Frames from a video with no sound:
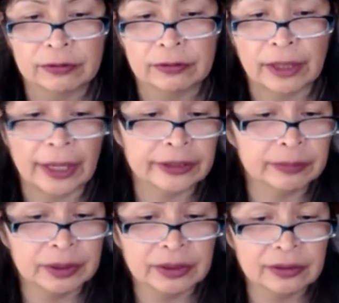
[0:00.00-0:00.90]

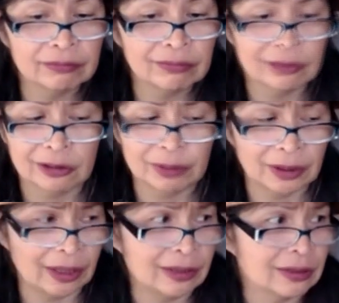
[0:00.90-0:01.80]
There's
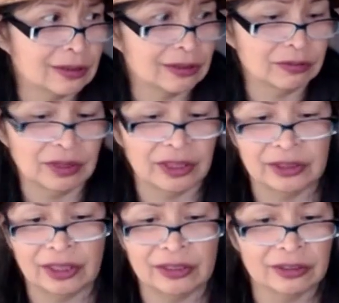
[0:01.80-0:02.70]
been ancient
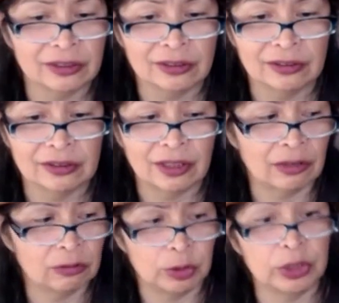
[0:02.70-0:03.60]
civilizations
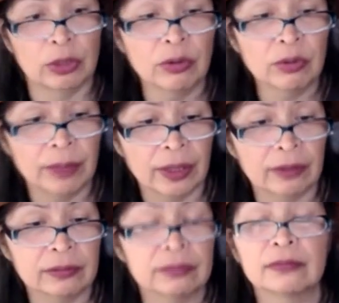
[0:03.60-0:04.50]
that we know
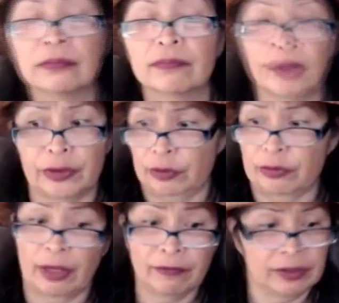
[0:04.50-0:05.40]
about, that
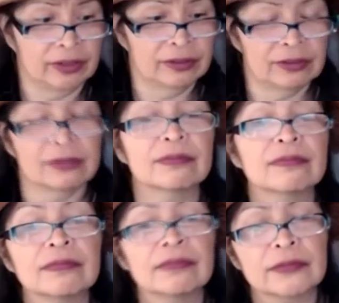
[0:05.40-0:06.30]
there's evidence,
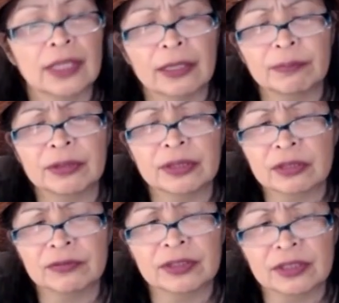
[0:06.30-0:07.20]
that had pretty
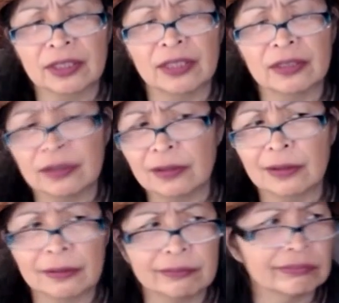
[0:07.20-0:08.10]
sophisticated,
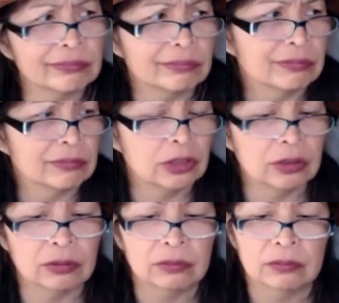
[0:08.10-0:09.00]

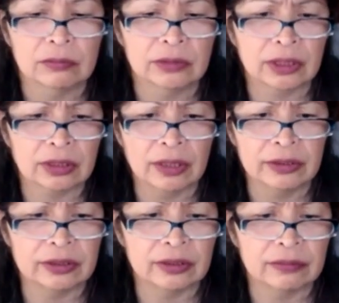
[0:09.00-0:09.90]

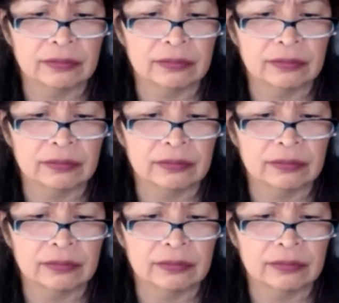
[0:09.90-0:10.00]
technology.